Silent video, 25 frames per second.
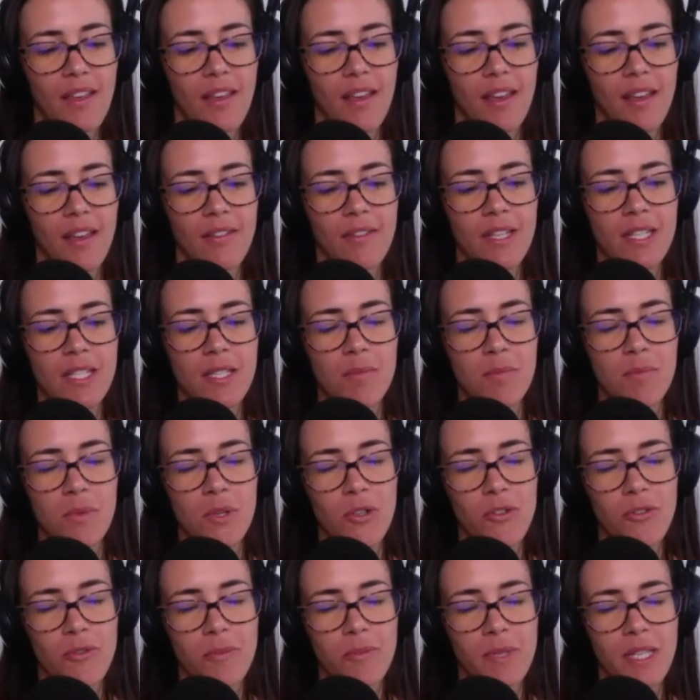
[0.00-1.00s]
in in this
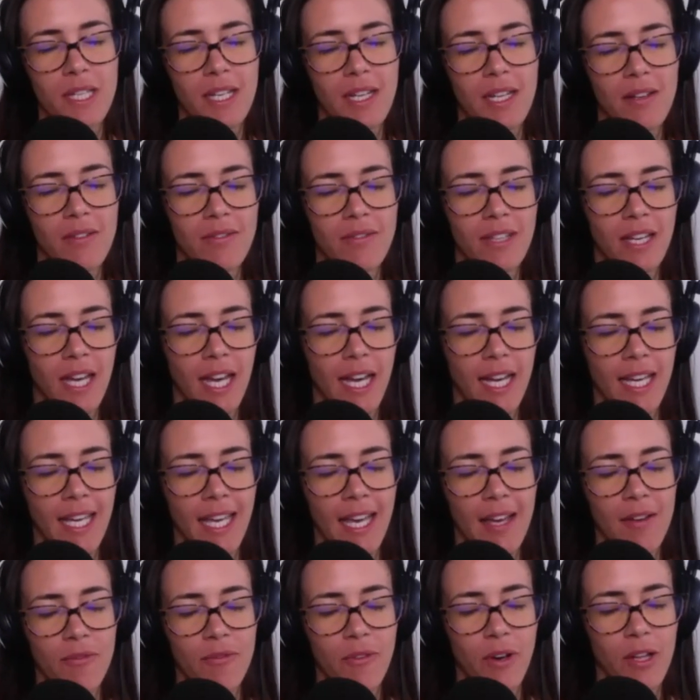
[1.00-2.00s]
movement of like, I
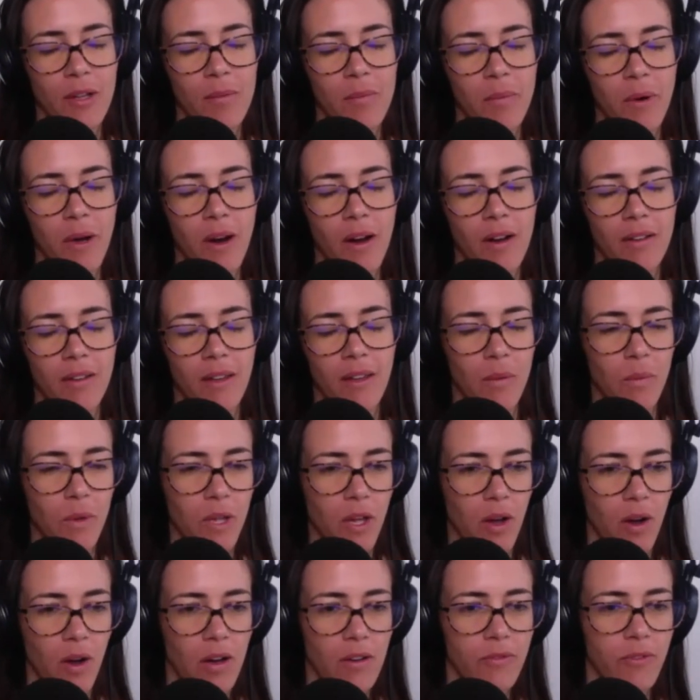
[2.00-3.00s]
can't fall apart, like
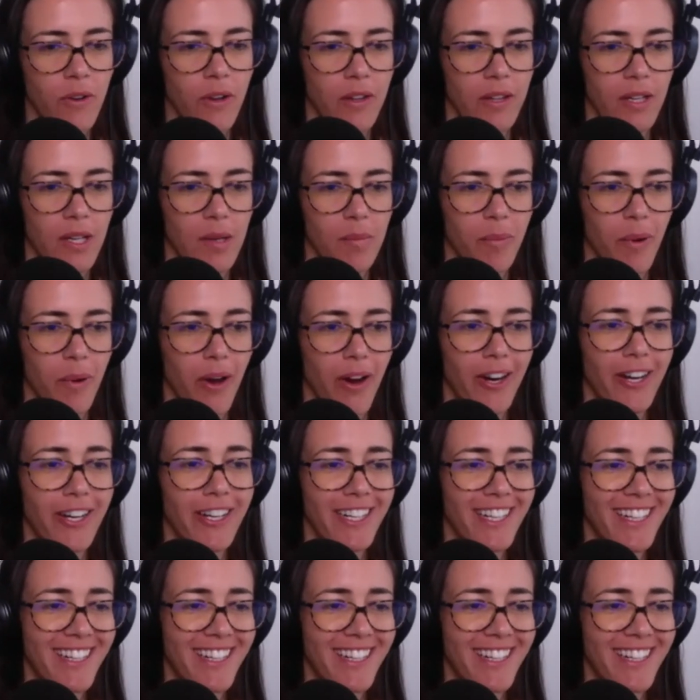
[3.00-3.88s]
we are falling apart.